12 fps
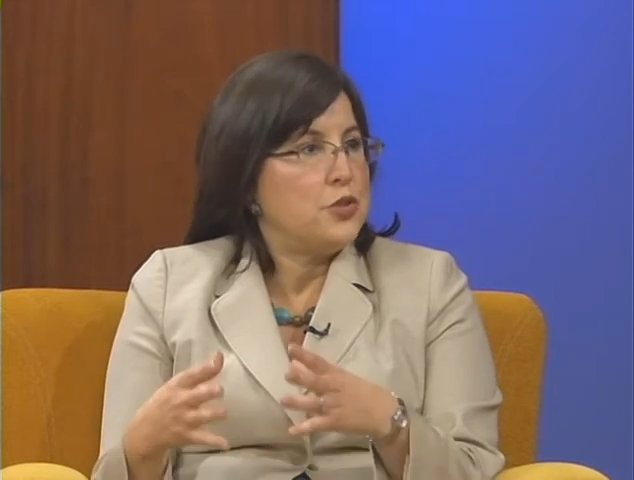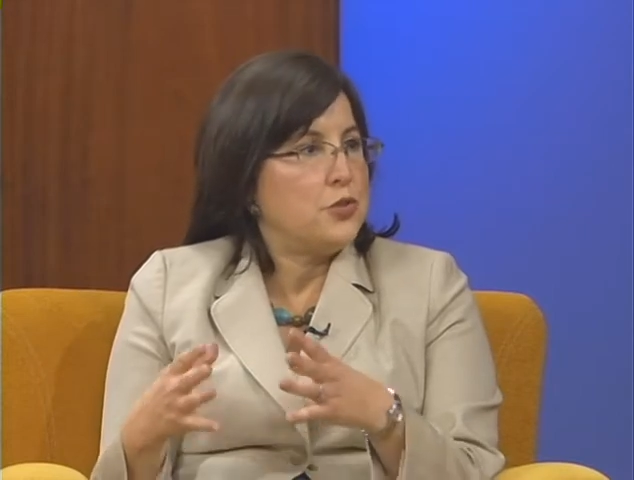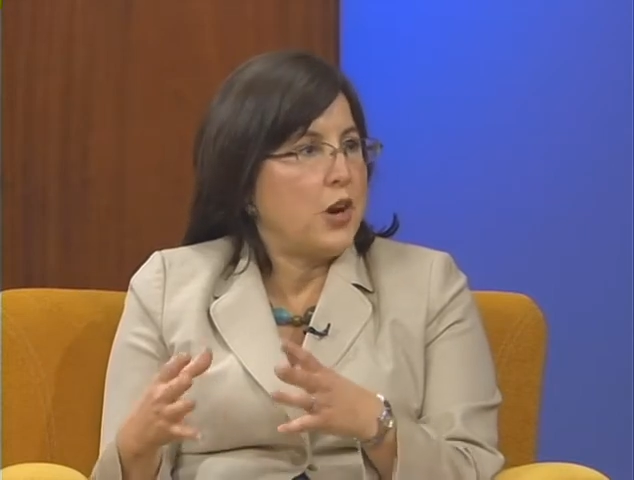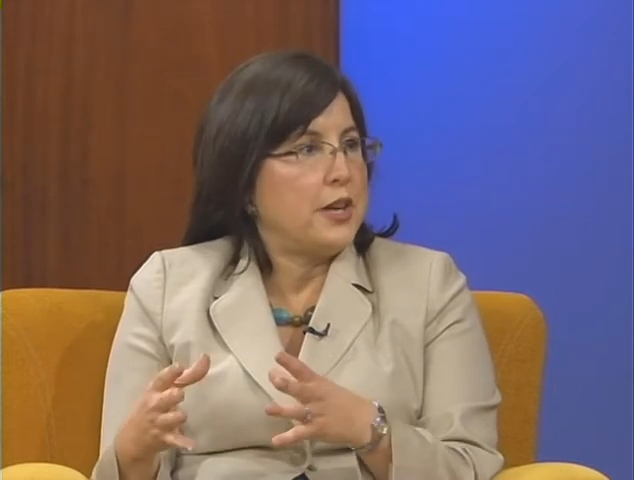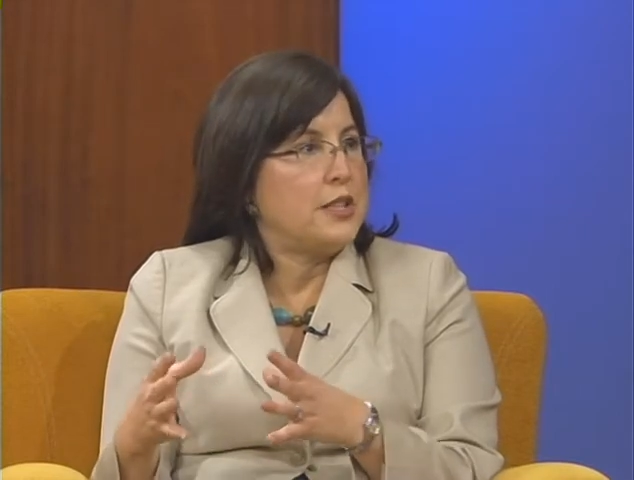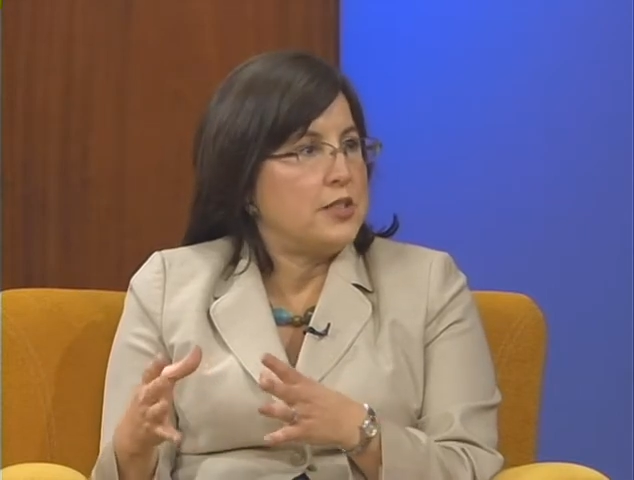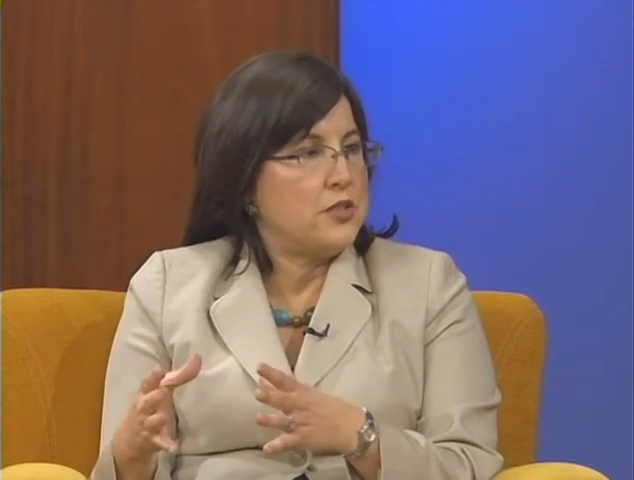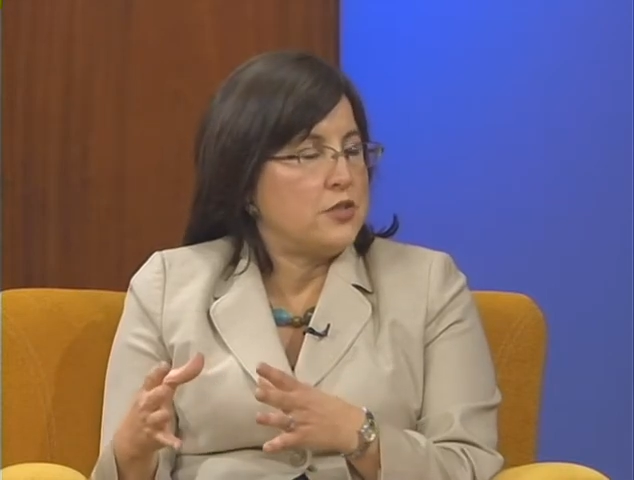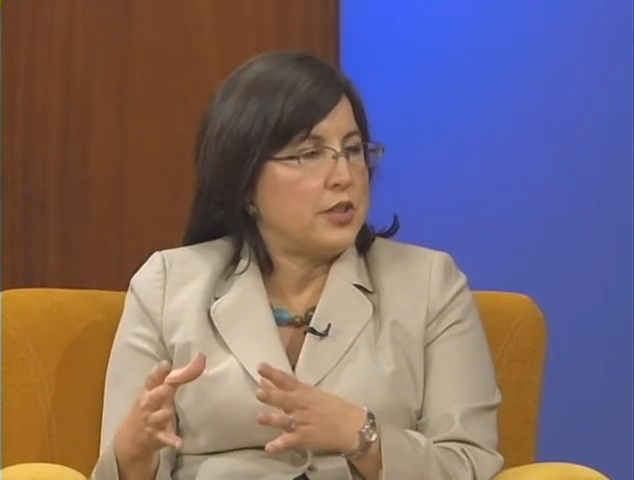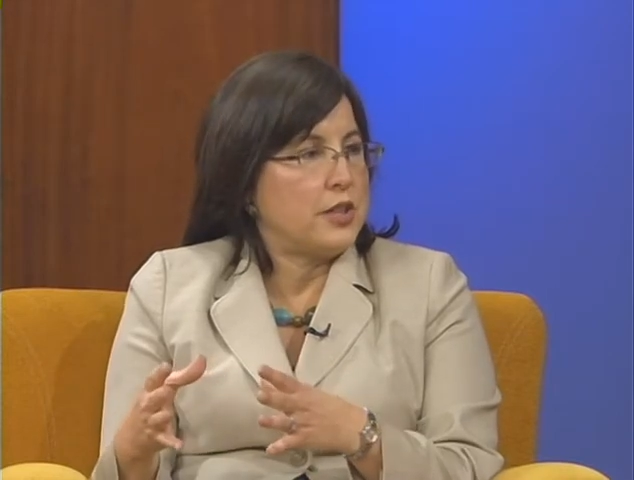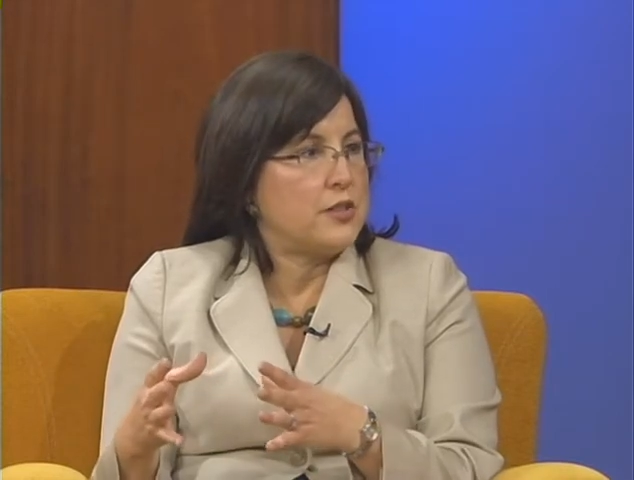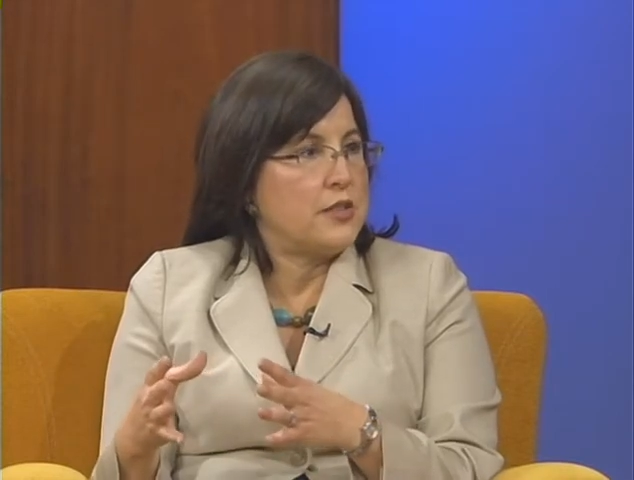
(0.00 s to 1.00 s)
drawing
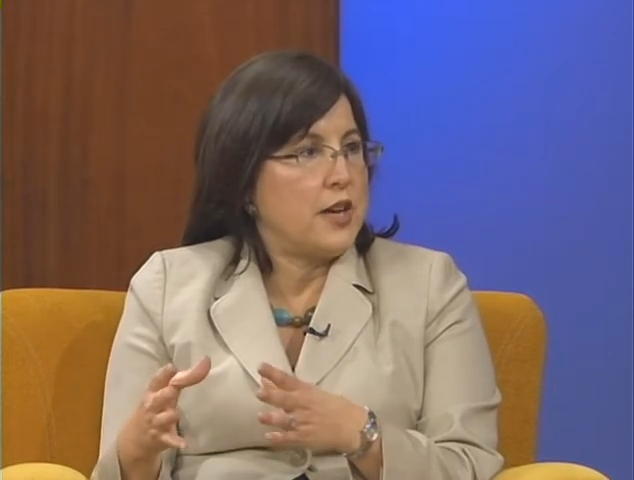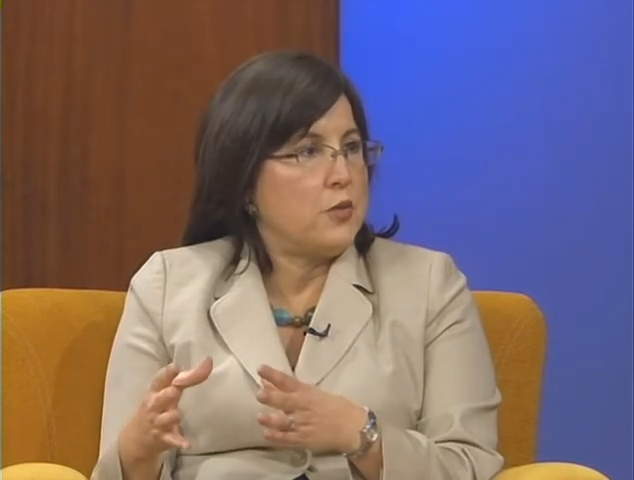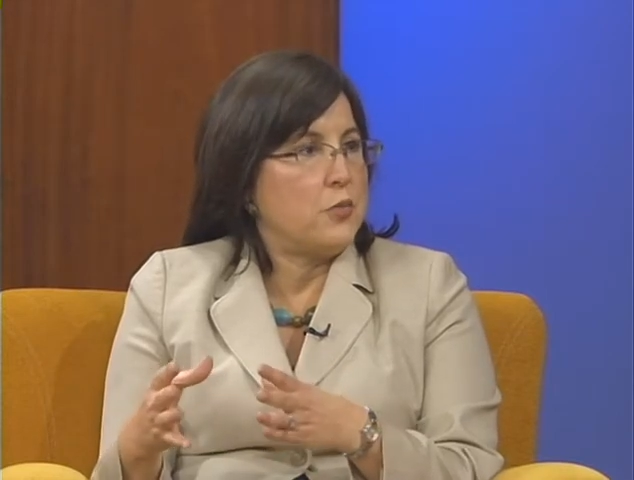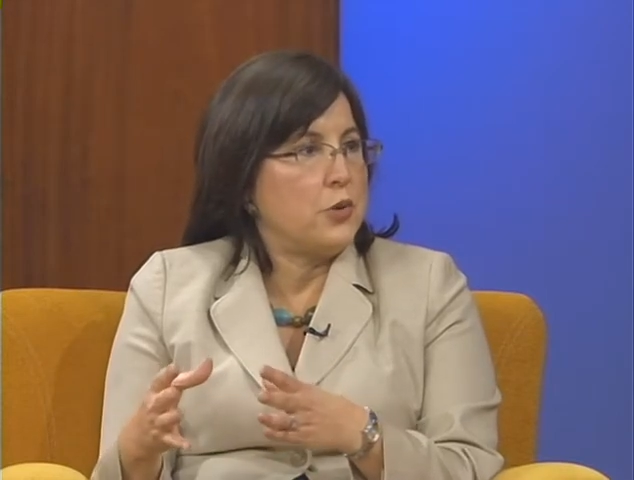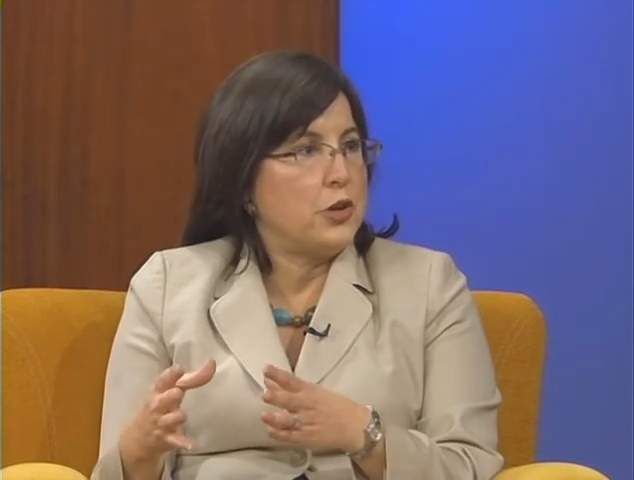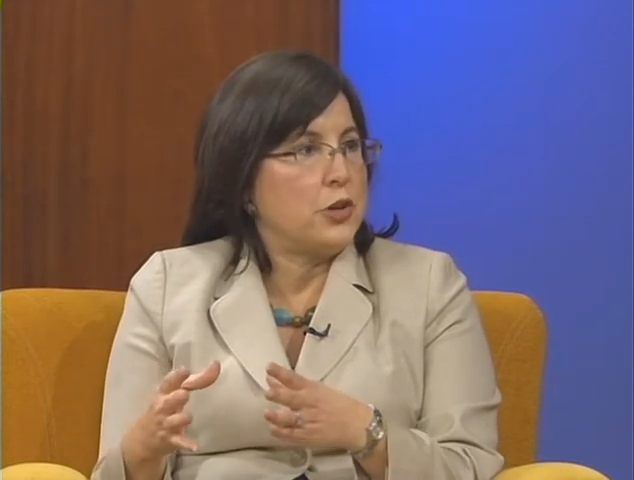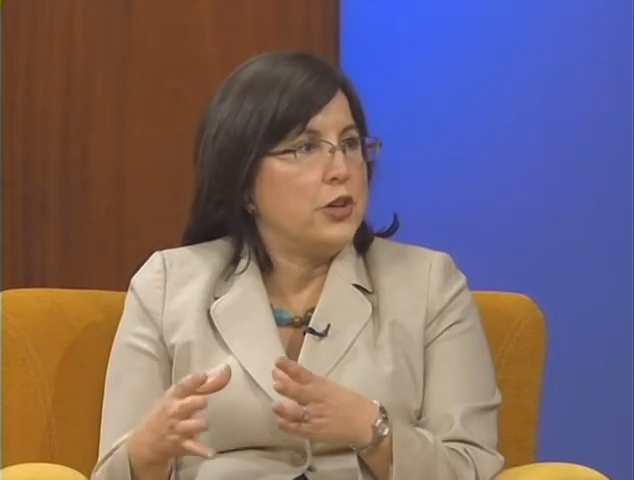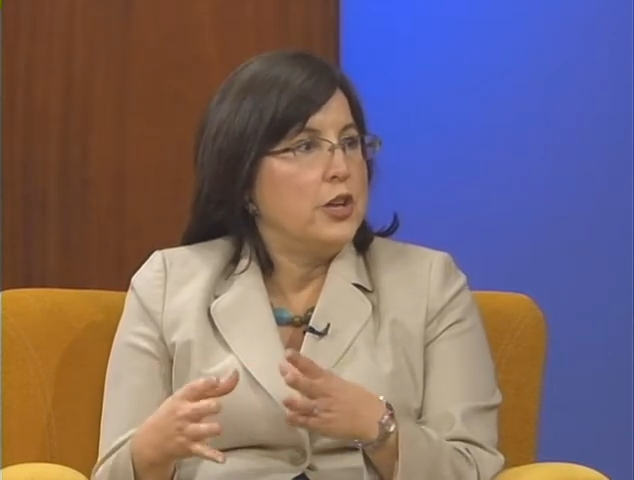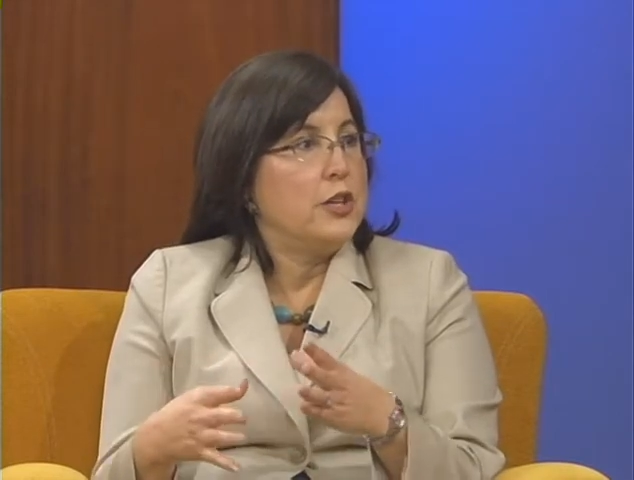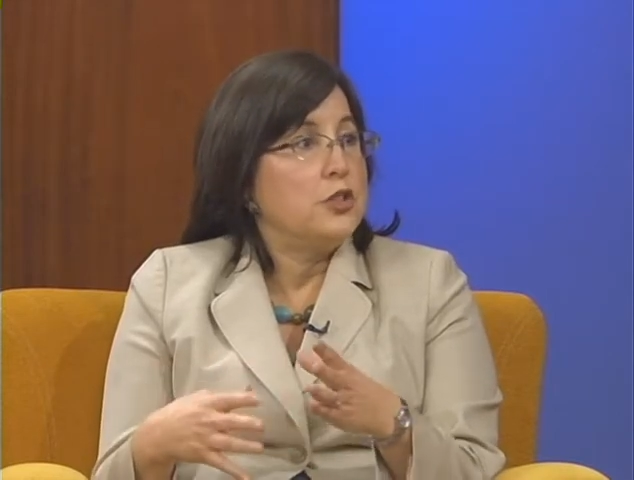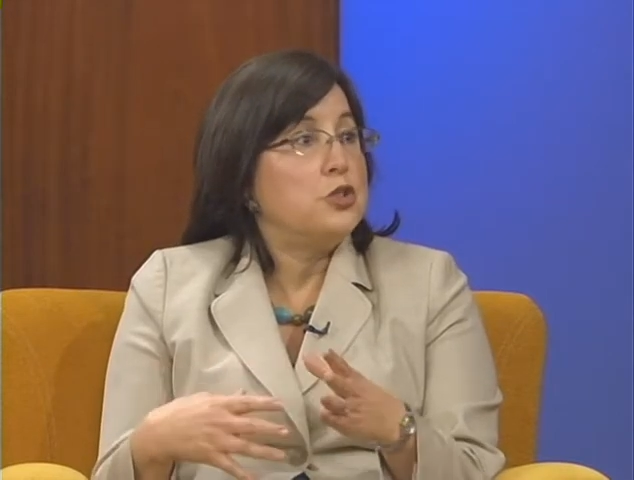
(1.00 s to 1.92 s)
districts that were